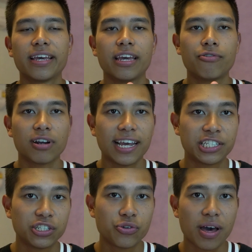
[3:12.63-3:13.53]
in
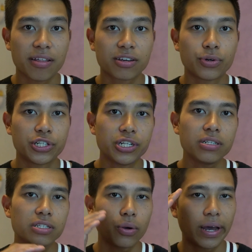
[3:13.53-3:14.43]
relation to the other
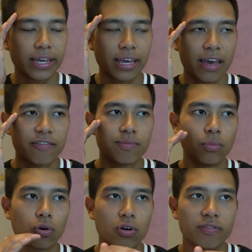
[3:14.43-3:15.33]
question, so I have
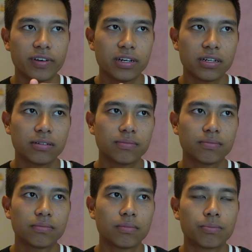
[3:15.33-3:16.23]
more of a
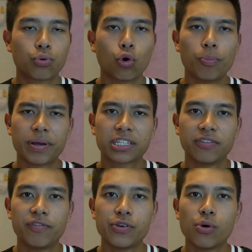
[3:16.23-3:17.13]
broad
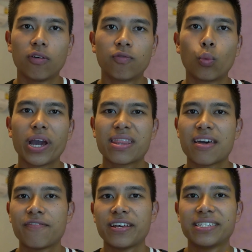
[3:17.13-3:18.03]
picture view of where
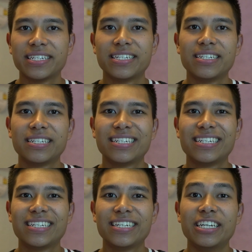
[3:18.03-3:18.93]
that fits in
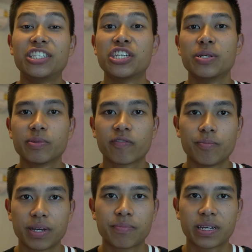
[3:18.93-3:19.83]
terms of the
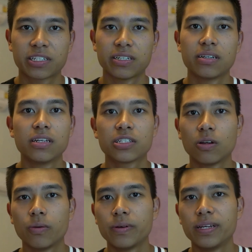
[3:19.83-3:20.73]
big picture.
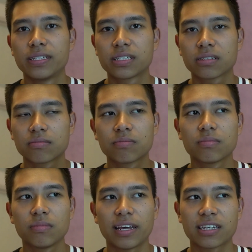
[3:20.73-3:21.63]
So it's
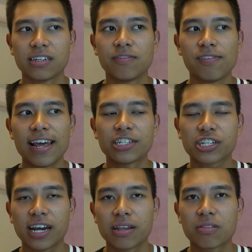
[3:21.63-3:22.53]
like a
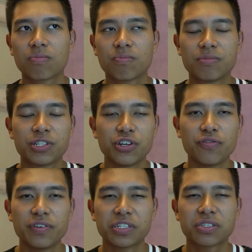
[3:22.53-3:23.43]
flashcard
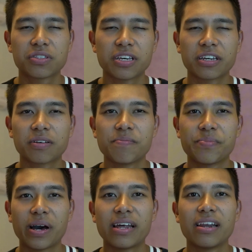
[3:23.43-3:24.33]
service thing,
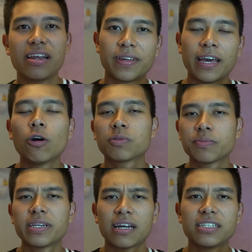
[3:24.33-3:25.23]
but it helps
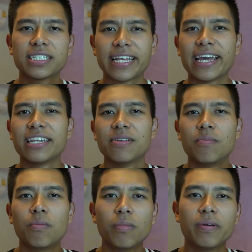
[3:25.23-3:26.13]
me understand
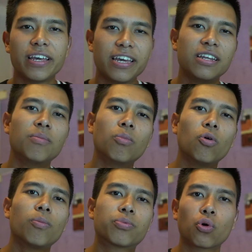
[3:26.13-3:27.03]
it in a
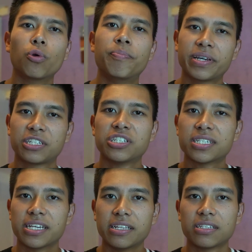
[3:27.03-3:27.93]
more broad picture
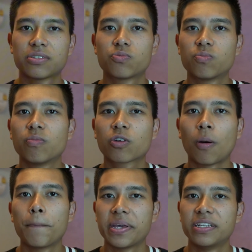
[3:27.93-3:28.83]
sense
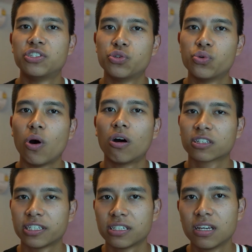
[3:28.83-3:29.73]
compared to
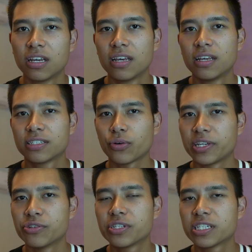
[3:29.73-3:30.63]
Anki. So I
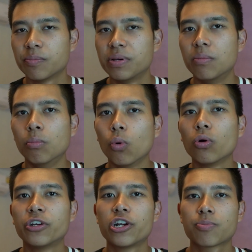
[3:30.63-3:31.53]
use this a bit
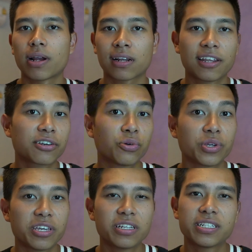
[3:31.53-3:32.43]
more during my clinical
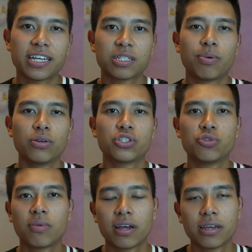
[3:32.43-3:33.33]
years as opposed
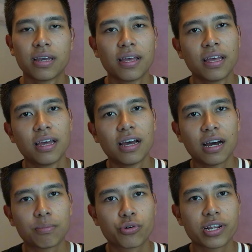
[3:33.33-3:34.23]
to my
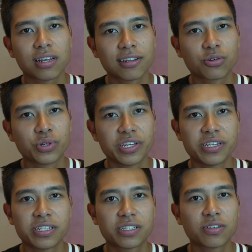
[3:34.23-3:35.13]
preclinical
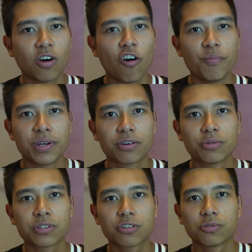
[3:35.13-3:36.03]
years of medical
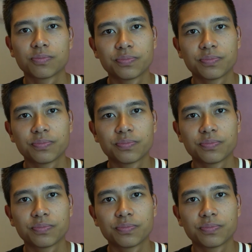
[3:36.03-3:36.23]
school.